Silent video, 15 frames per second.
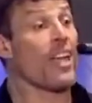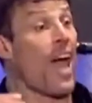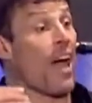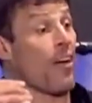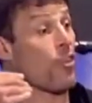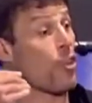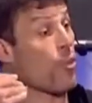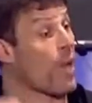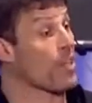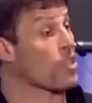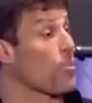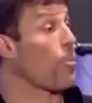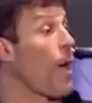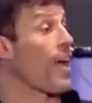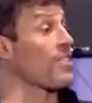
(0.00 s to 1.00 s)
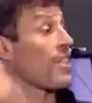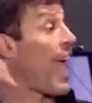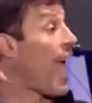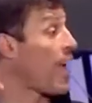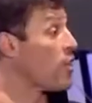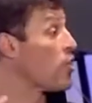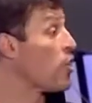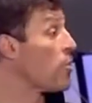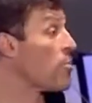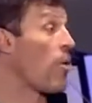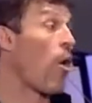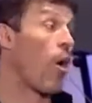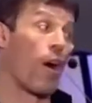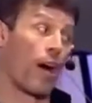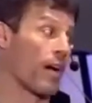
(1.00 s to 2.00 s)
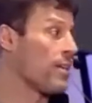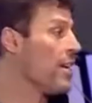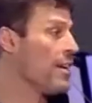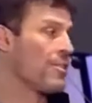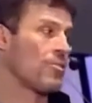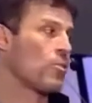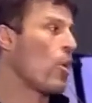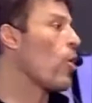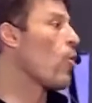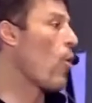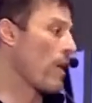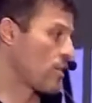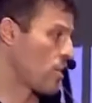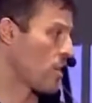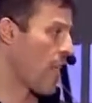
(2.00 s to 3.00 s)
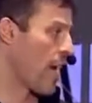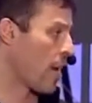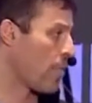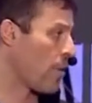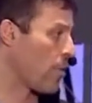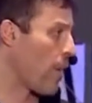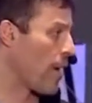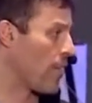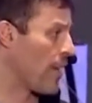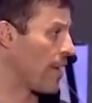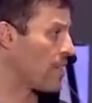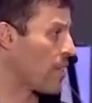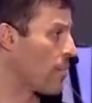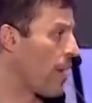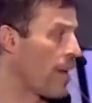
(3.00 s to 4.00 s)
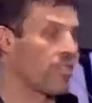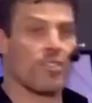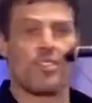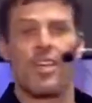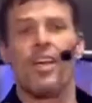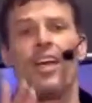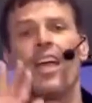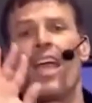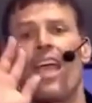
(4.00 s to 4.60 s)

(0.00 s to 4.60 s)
Now, if you raise your price and do more, no question that could be the right thing in some cases.